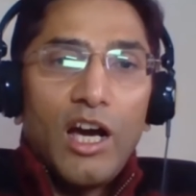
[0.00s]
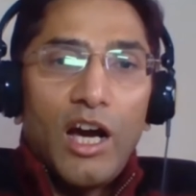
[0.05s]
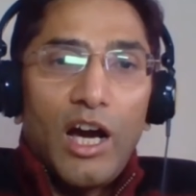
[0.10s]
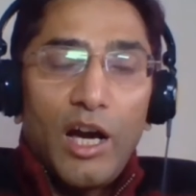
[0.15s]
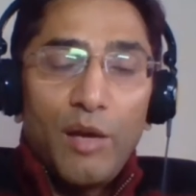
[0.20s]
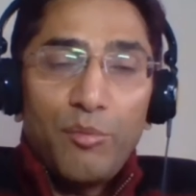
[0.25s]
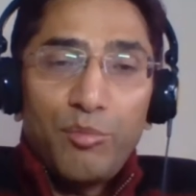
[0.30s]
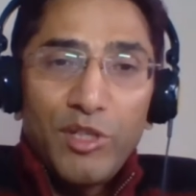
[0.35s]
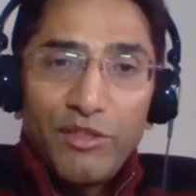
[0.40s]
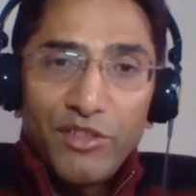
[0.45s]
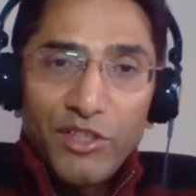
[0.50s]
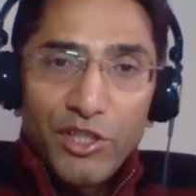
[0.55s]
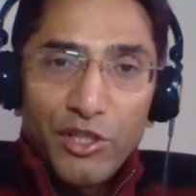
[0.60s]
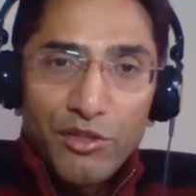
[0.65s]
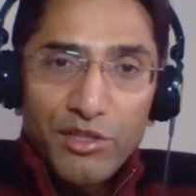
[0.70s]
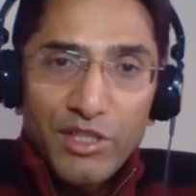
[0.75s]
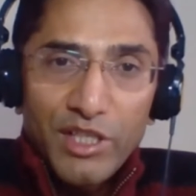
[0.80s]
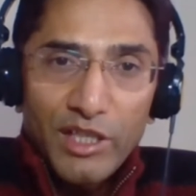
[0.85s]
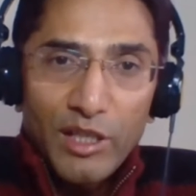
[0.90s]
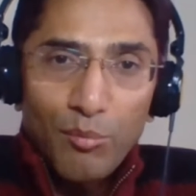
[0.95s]
I believe in
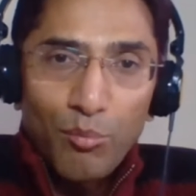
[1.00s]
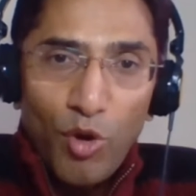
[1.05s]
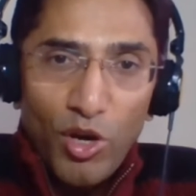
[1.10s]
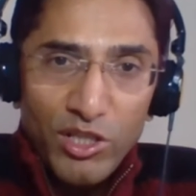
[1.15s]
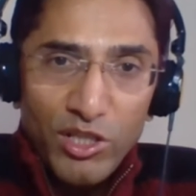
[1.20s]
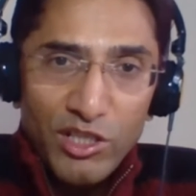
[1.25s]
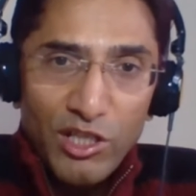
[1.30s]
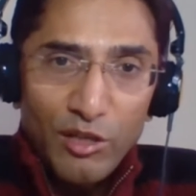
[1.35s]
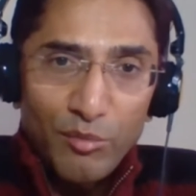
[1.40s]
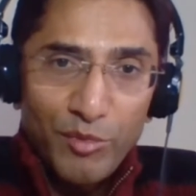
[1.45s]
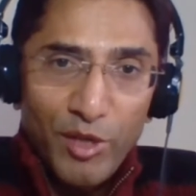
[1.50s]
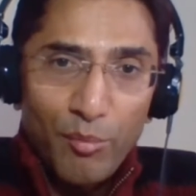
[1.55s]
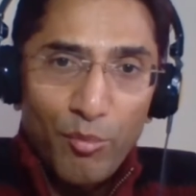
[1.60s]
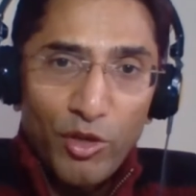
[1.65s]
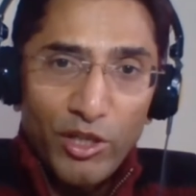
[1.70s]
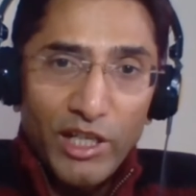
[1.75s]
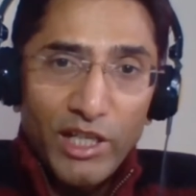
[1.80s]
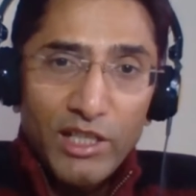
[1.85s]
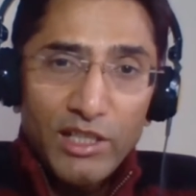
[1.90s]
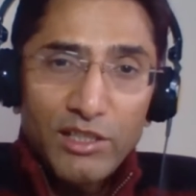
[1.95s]
using the MoSCoW
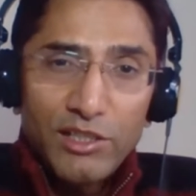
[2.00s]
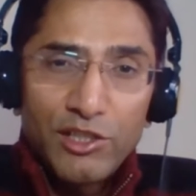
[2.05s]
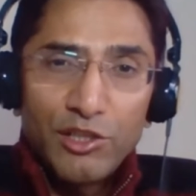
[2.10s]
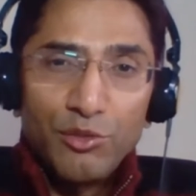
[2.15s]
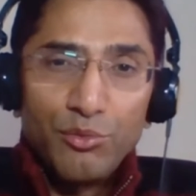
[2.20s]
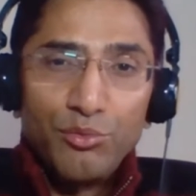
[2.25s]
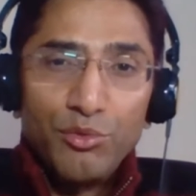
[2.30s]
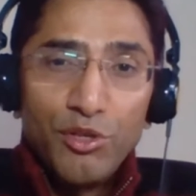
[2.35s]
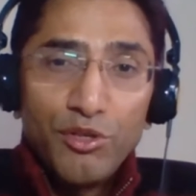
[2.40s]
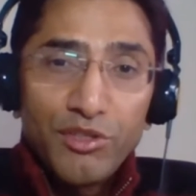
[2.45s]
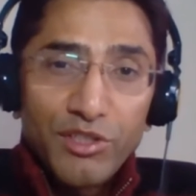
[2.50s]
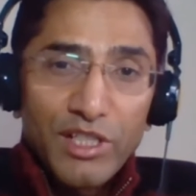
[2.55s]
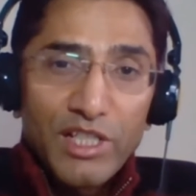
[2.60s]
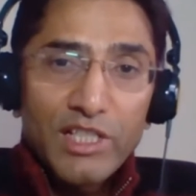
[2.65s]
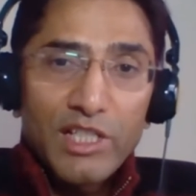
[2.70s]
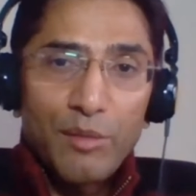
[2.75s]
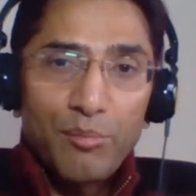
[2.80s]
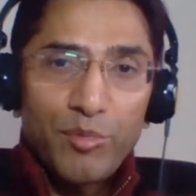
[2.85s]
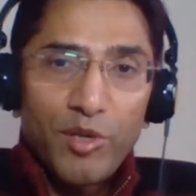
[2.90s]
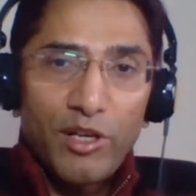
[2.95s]
mnemonic to
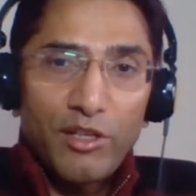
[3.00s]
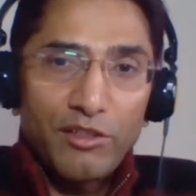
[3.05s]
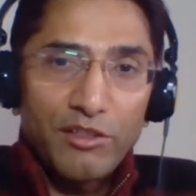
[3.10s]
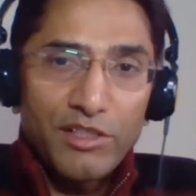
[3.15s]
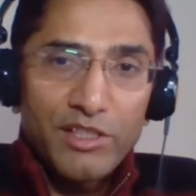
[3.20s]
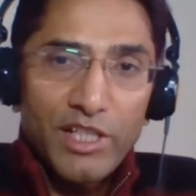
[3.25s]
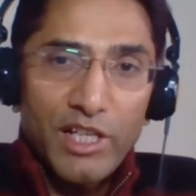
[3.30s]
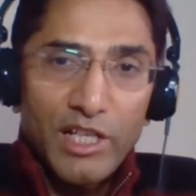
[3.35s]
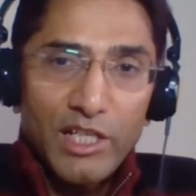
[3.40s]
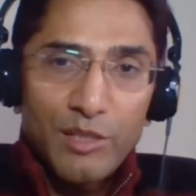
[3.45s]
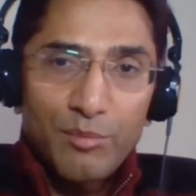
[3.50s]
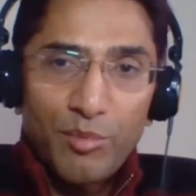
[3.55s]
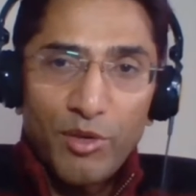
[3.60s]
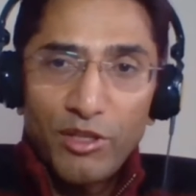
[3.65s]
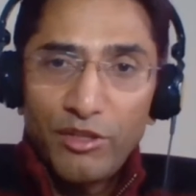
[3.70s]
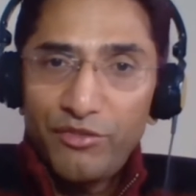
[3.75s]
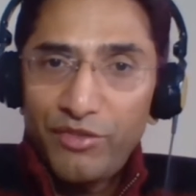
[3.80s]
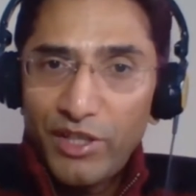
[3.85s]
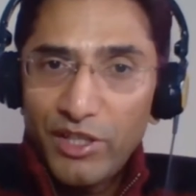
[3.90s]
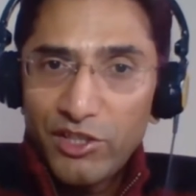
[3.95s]
ruthlessly prioritize
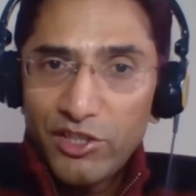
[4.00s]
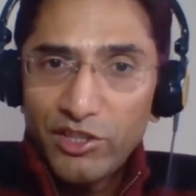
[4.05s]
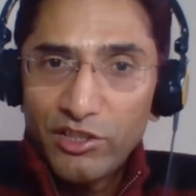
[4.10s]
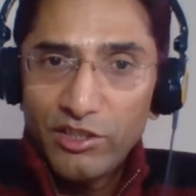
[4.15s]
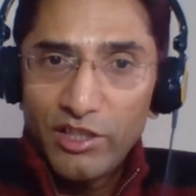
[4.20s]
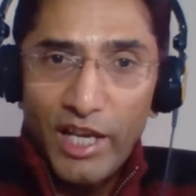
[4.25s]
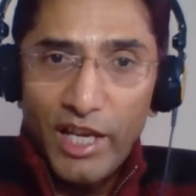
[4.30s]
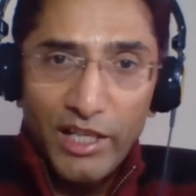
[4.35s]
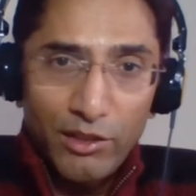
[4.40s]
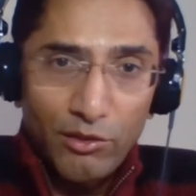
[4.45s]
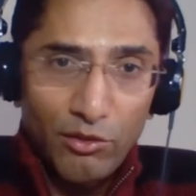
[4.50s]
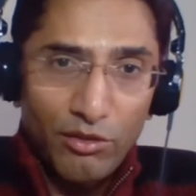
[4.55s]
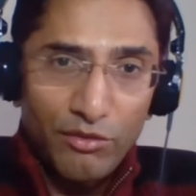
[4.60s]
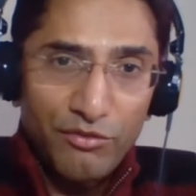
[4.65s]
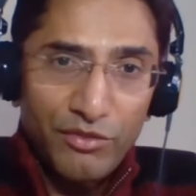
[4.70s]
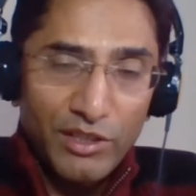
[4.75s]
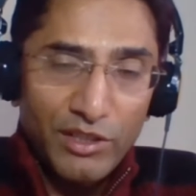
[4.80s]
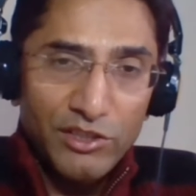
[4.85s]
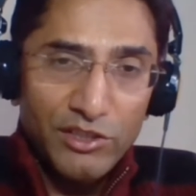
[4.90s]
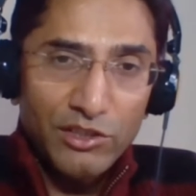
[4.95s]
both functional and
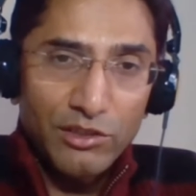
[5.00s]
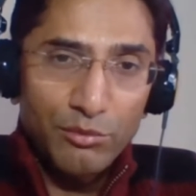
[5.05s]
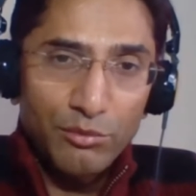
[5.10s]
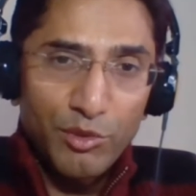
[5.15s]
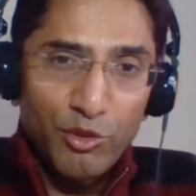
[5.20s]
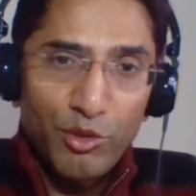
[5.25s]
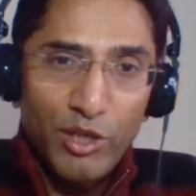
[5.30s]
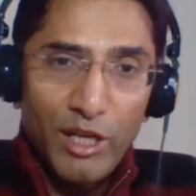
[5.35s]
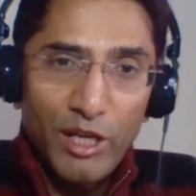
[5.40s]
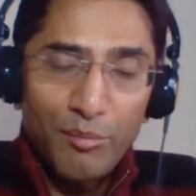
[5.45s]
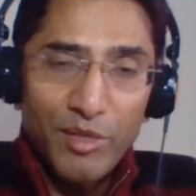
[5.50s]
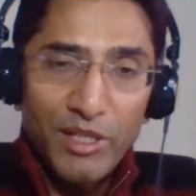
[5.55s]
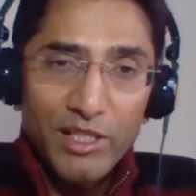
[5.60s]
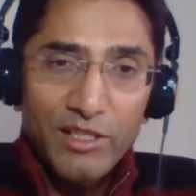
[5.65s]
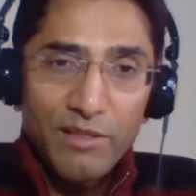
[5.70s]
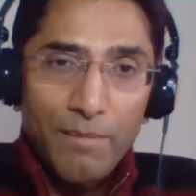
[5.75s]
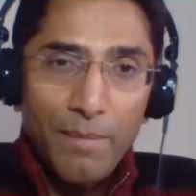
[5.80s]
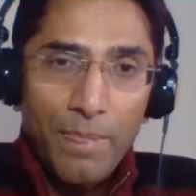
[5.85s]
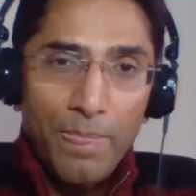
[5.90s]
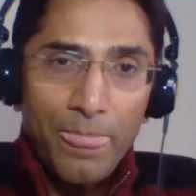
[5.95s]
non-functional
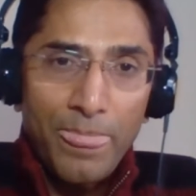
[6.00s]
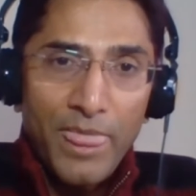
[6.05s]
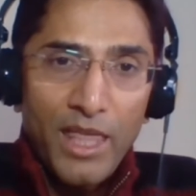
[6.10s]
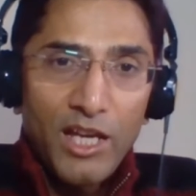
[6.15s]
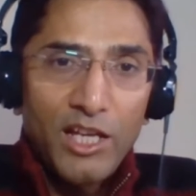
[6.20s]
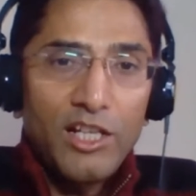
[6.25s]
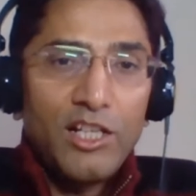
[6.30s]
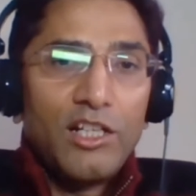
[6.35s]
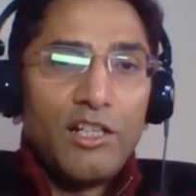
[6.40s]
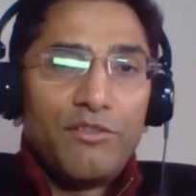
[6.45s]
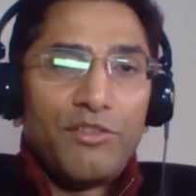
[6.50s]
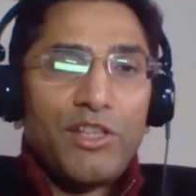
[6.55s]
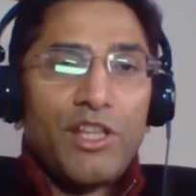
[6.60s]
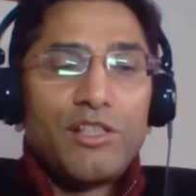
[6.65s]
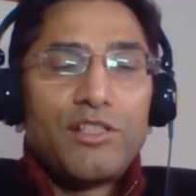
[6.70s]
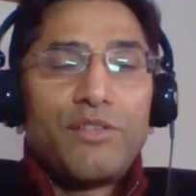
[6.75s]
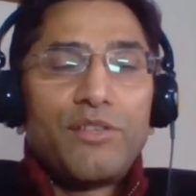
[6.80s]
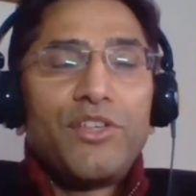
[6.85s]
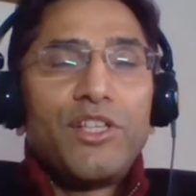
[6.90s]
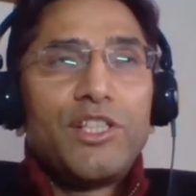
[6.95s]
requirements. For
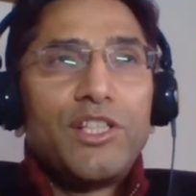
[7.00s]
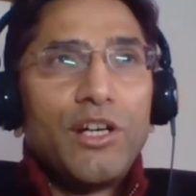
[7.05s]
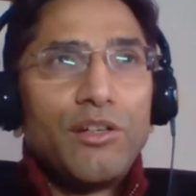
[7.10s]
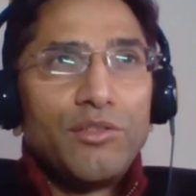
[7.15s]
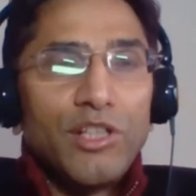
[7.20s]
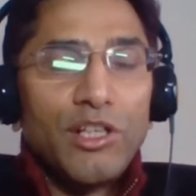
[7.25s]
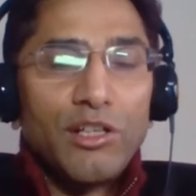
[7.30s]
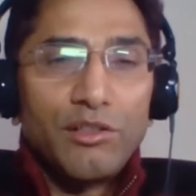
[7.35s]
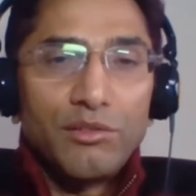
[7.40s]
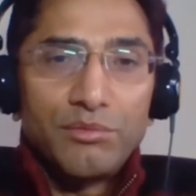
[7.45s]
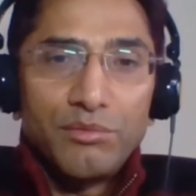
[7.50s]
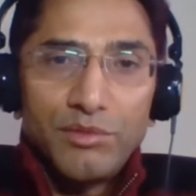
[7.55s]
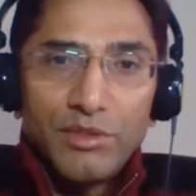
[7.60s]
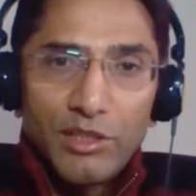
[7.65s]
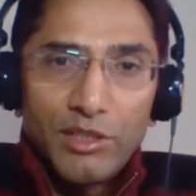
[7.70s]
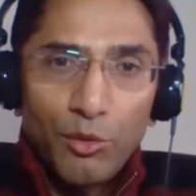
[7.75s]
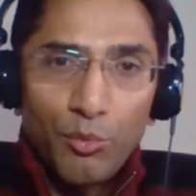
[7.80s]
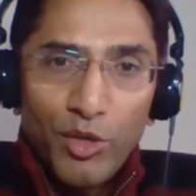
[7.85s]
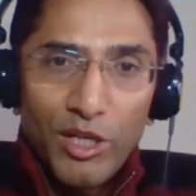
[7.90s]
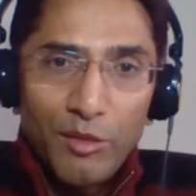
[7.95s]
those of you who don't know,
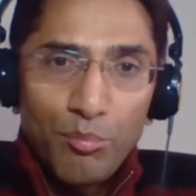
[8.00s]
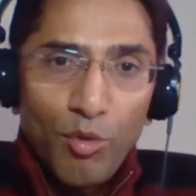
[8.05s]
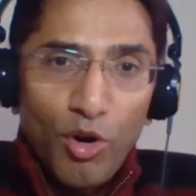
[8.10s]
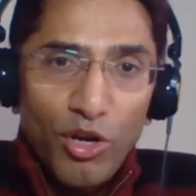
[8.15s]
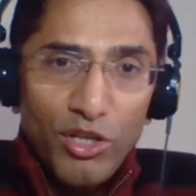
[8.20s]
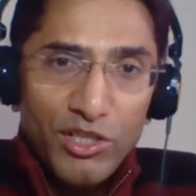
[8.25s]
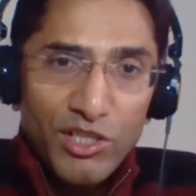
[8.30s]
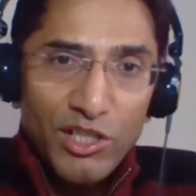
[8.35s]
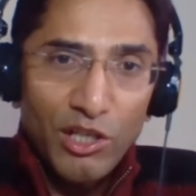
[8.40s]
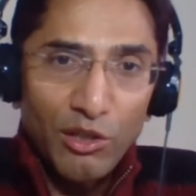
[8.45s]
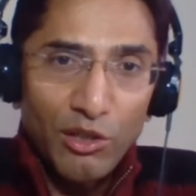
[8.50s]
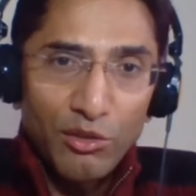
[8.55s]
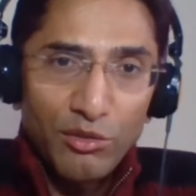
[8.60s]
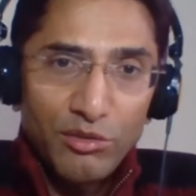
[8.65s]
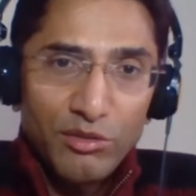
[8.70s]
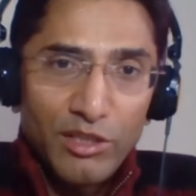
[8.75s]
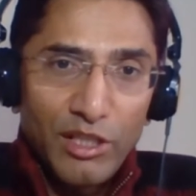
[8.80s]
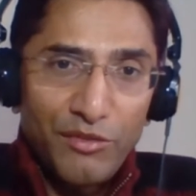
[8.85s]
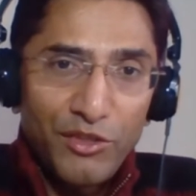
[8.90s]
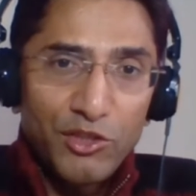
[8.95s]
the word
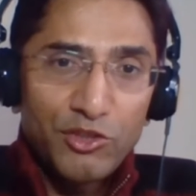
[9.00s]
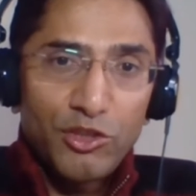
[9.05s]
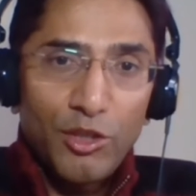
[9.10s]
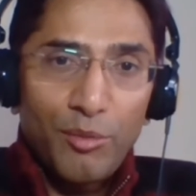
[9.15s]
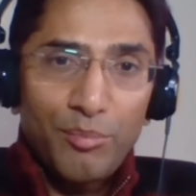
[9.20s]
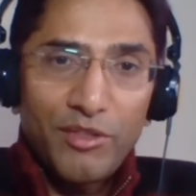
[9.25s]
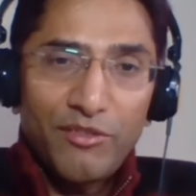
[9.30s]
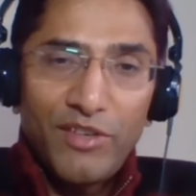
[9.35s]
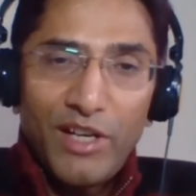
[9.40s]
MoSCoW, if you drop the